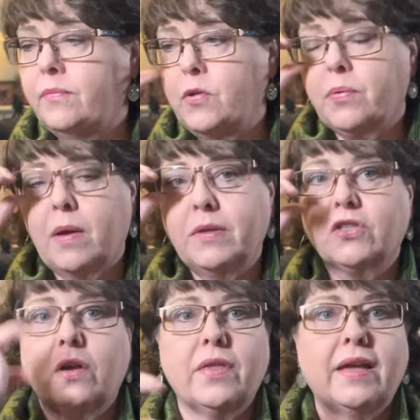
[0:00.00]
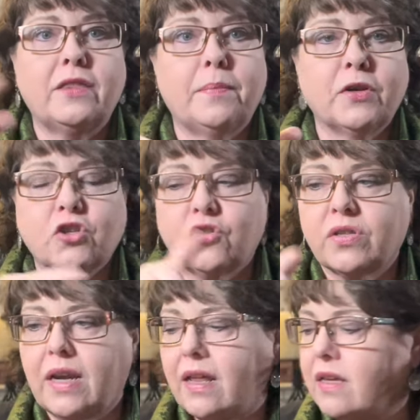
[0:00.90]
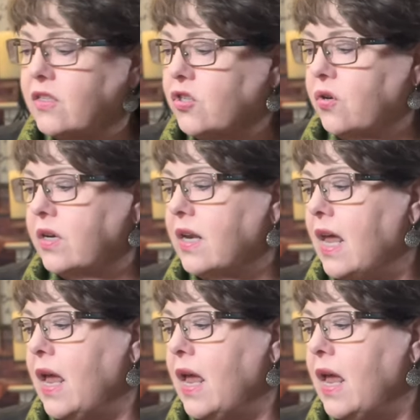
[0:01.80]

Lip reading: you probably saw that in the pictures that I inserted.